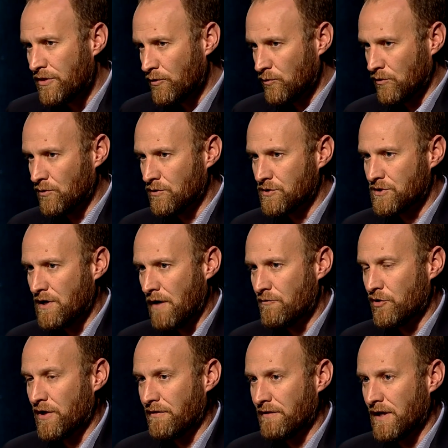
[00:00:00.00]
are the rules
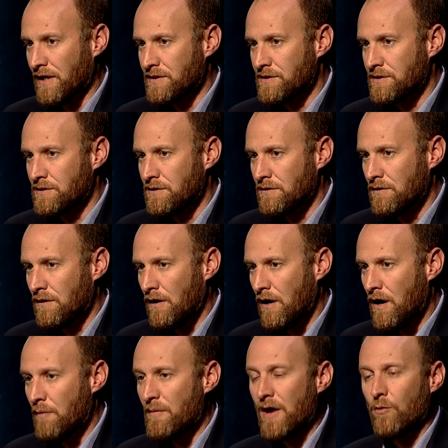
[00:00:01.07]
governing this,
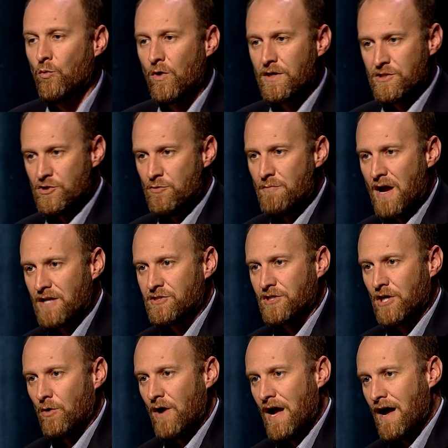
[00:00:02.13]
and what does New
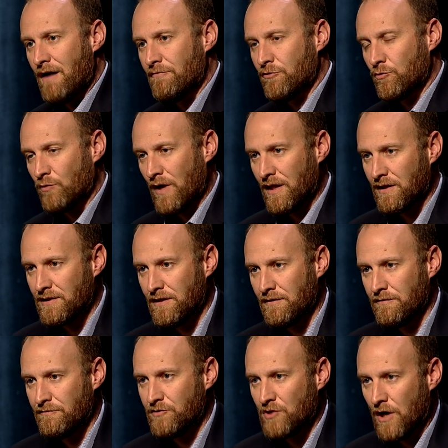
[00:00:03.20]
Mexico have
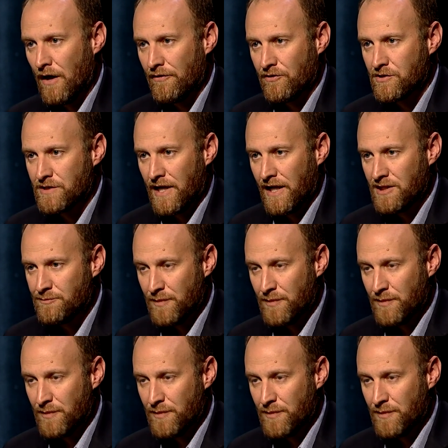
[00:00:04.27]
relative to other states?